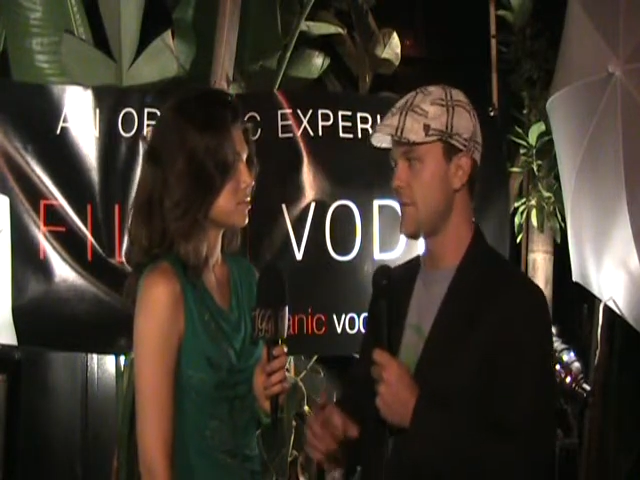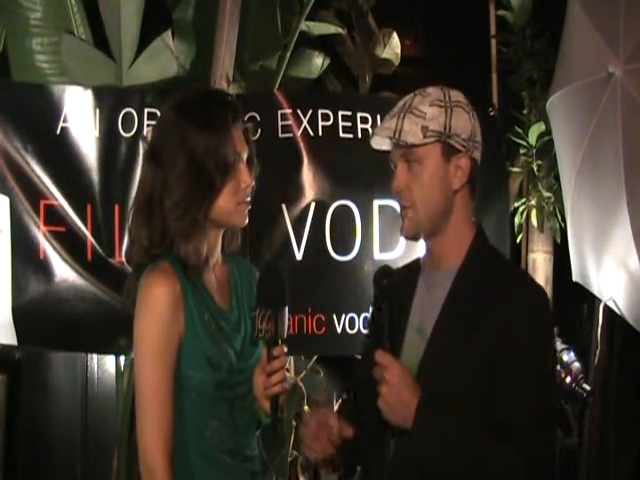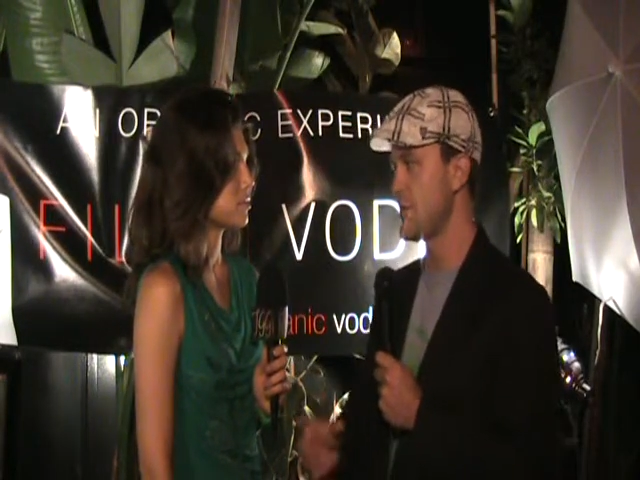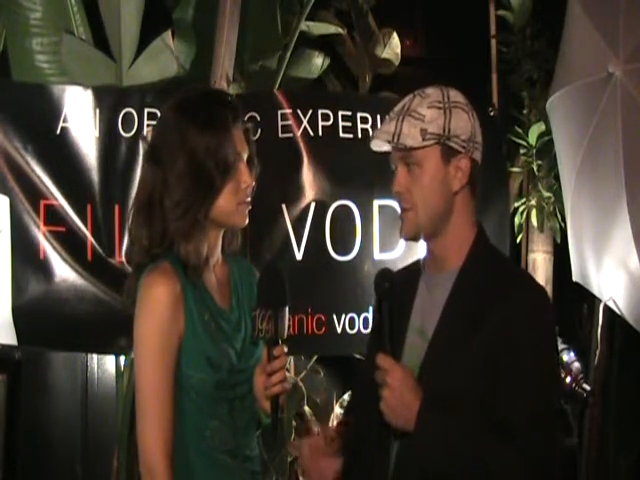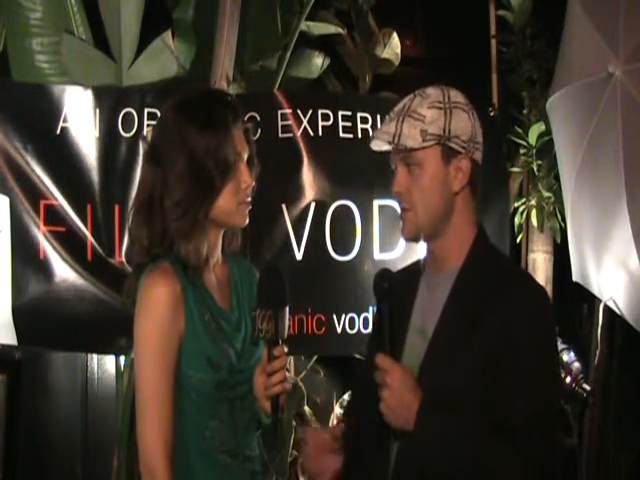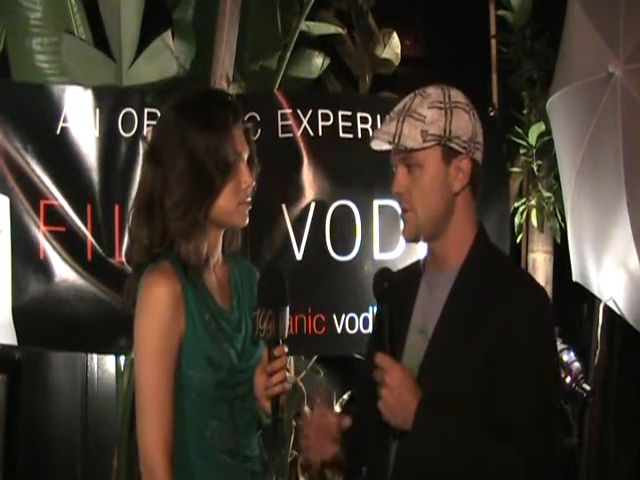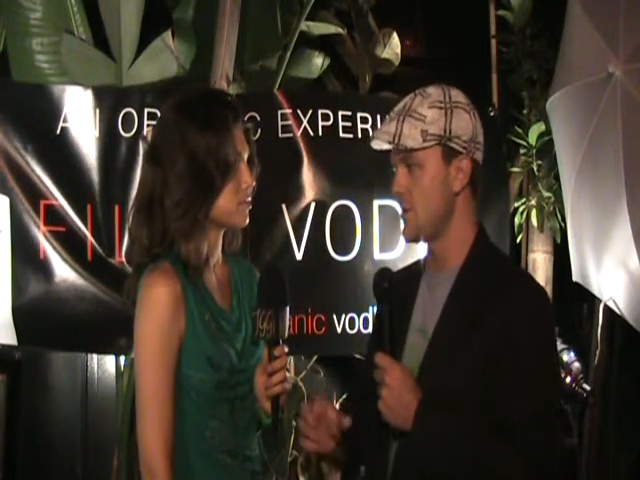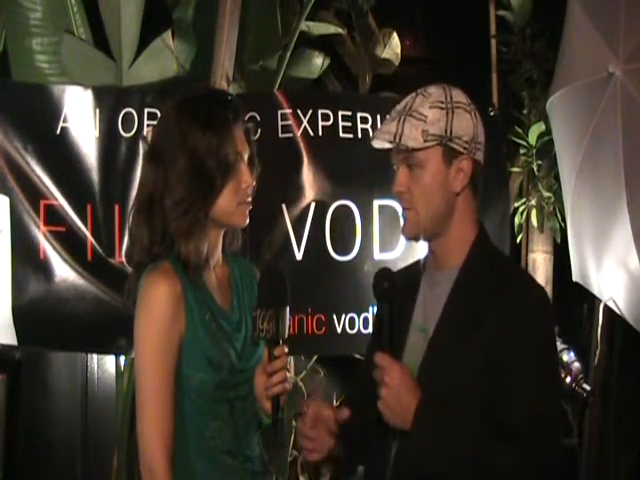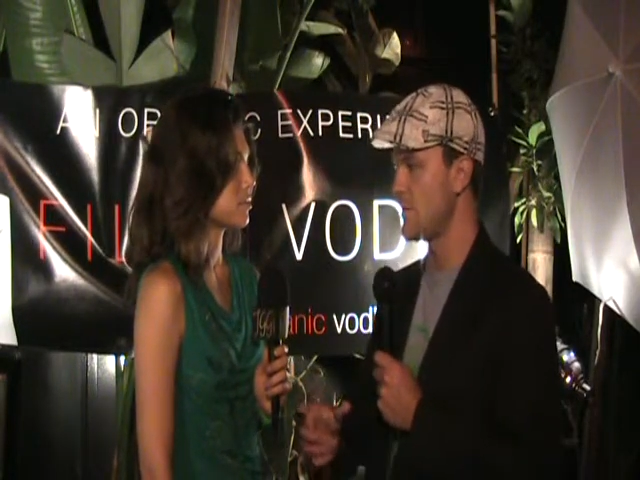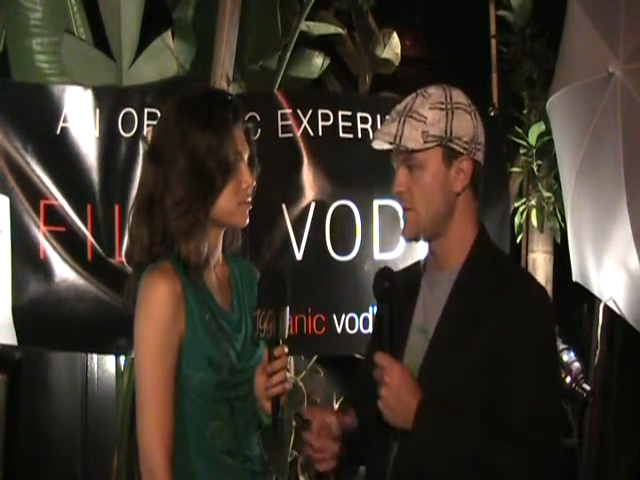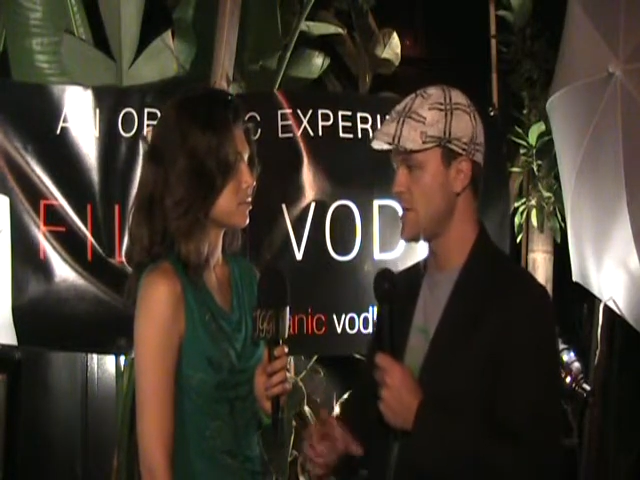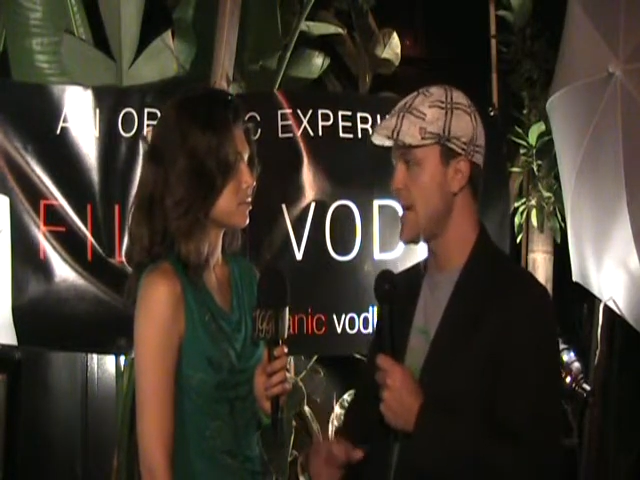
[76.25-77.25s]
and every
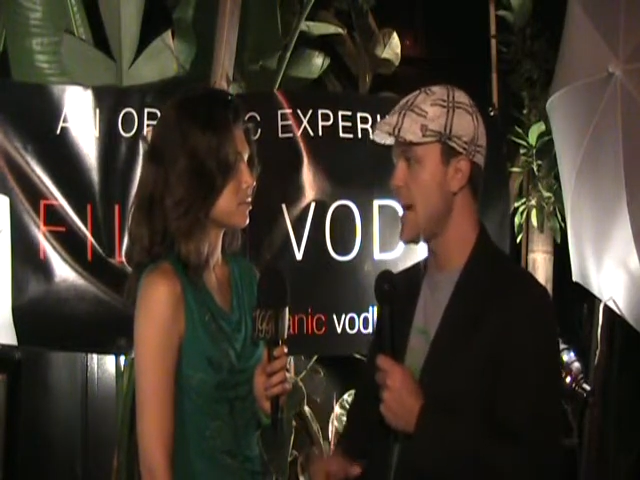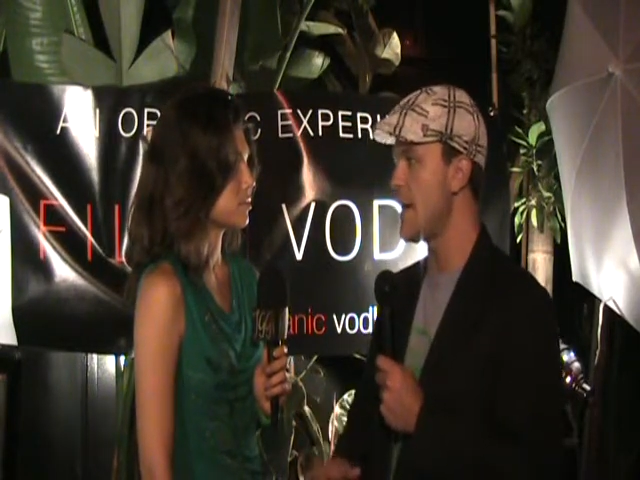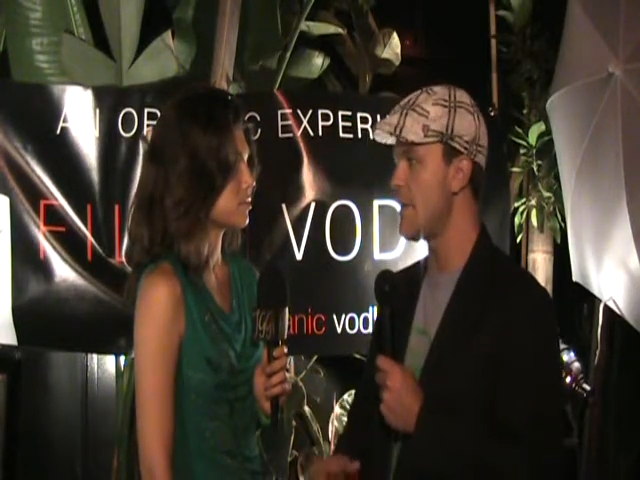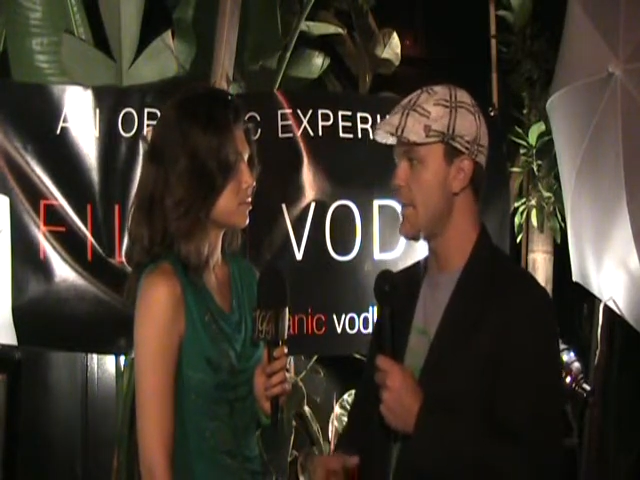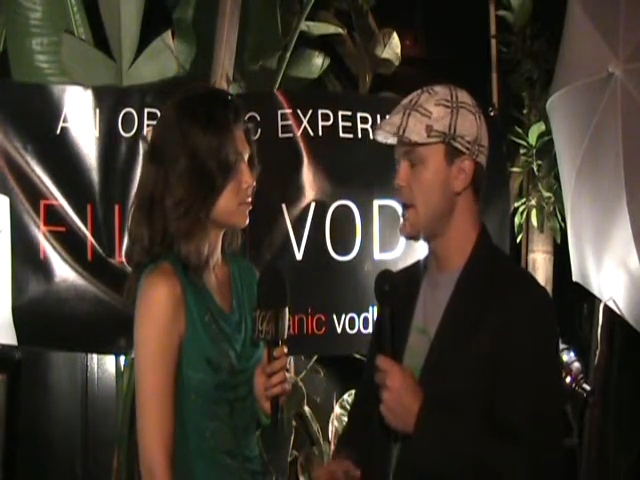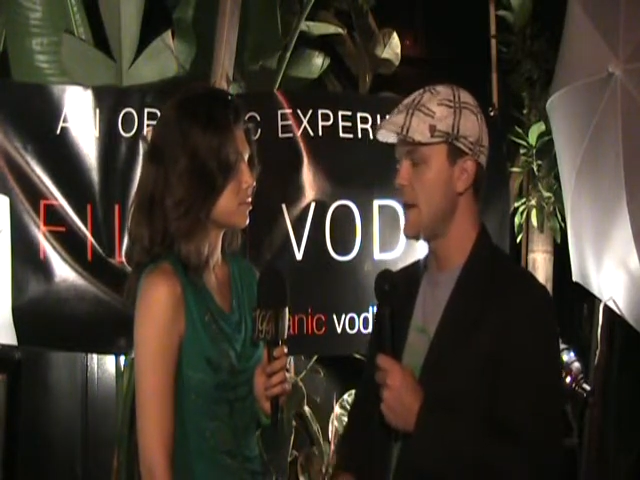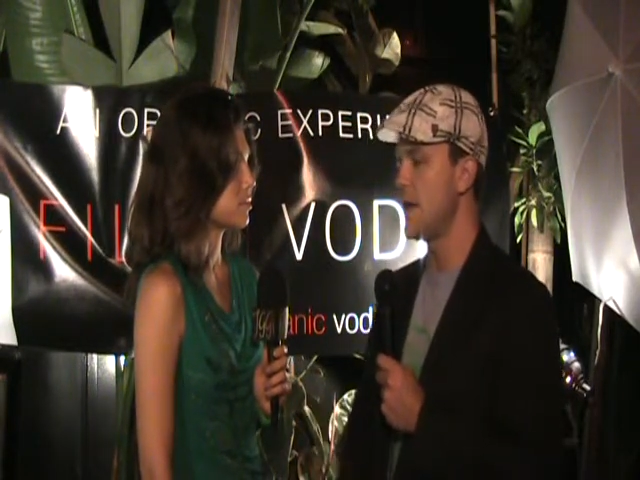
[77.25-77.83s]
sort of step